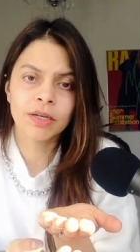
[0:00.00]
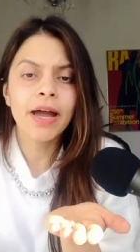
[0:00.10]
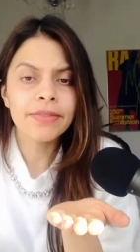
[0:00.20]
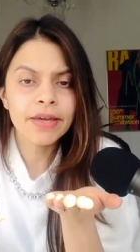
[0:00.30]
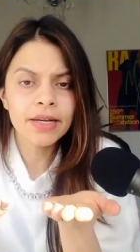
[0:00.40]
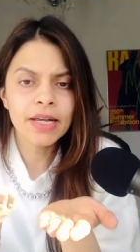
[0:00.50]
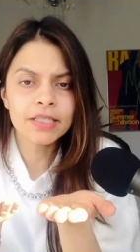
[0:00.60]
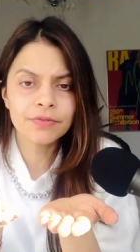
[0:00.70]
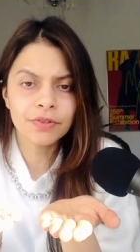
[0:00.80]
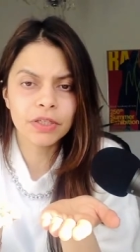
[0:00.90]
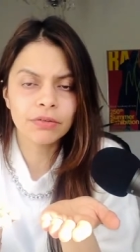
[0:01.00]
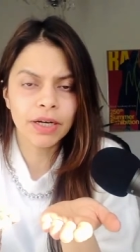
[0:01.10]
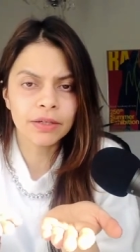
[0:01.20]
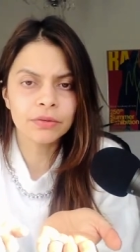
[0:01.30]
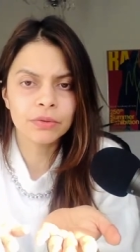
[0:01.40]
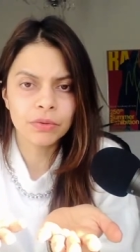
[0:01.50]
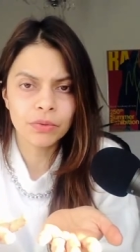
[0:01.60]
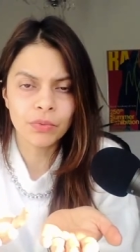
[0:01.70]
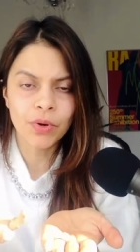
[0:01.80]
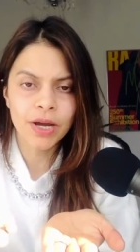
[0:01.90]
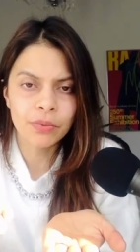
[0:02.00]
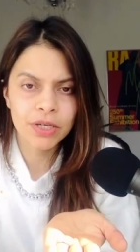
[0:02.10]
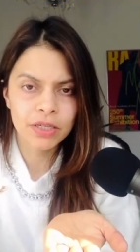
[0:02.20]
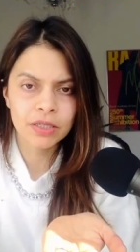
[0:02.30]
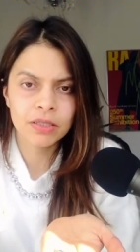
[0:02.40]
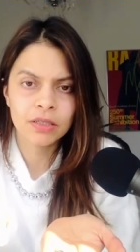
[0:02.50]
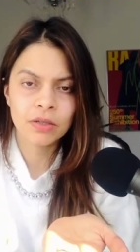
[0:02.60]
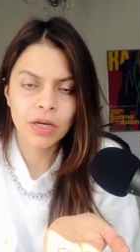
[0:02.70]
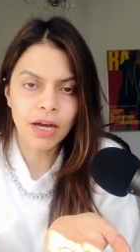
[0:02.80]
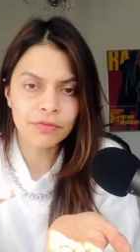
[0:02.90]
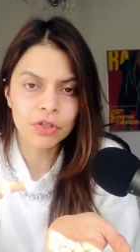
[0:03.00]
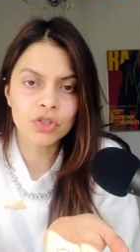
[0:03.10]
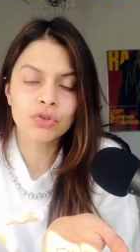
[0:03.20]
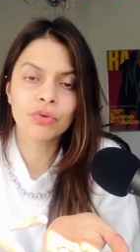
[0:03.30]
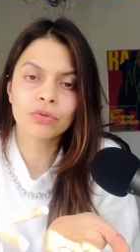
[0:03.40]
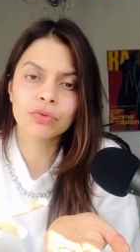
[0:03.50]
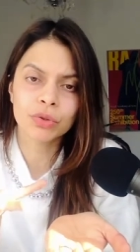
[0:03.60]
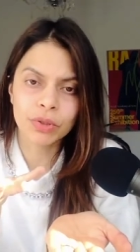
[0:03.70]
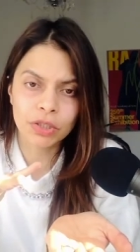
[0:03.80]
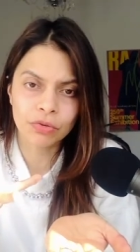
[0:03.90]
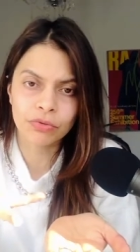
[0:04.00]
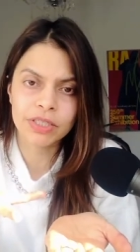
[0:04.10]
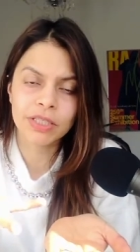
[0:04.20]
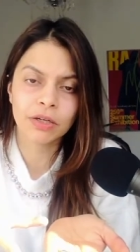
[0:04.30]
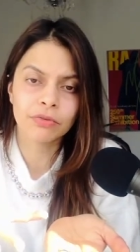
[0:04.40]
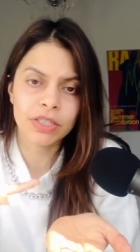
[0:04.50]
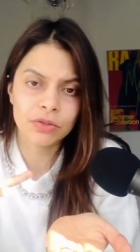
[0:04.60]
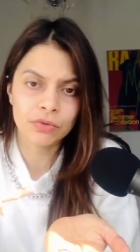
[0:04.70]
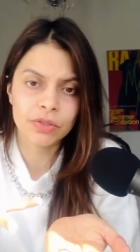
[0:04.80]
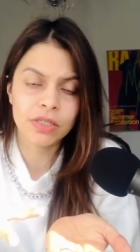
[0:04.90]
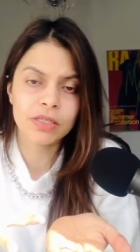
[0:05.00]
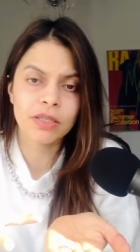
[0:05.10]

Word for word: And then let's figure out where we can have control to increase our resources.